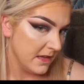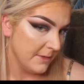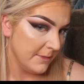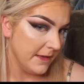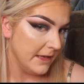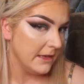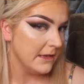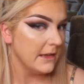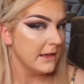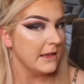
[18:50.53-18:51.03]
I
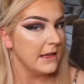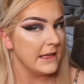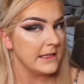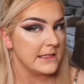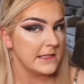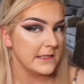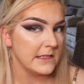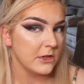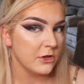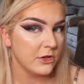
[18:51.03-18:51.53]
mean,
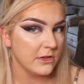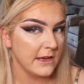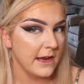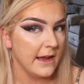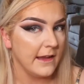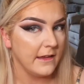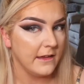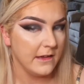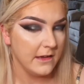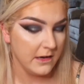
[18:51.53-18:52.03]
this is a good
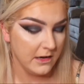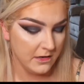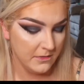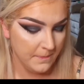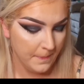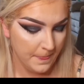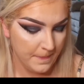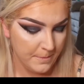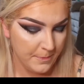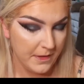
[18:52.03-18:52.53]
highlighter,
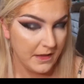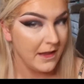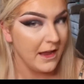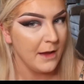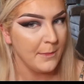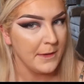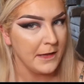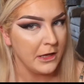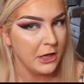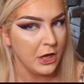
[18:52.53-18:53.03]
but
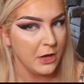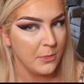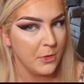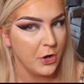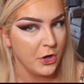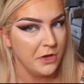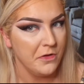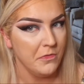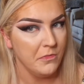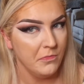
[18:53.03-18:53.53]
I mean, come
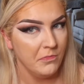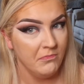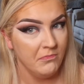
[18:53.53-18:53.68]
on.